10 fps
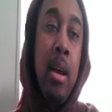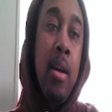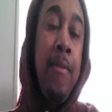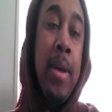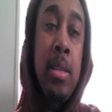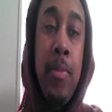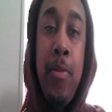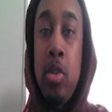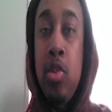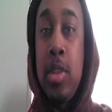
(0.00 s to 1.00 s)
Phantom
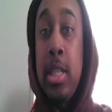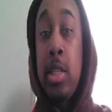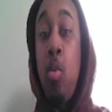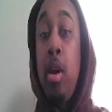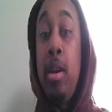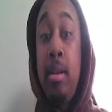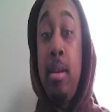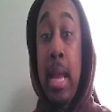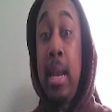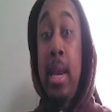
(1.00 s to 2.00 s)
Fortress is the one
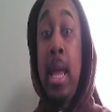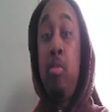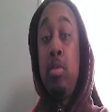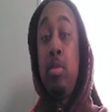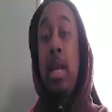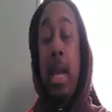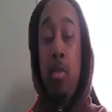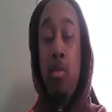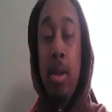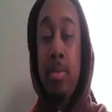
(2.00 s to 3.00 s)
that enables the
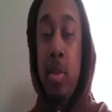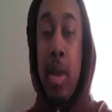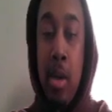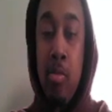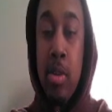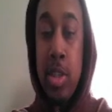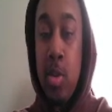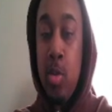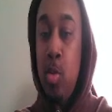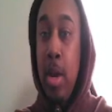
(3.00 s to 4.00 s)
hand rip, so you got to run 2.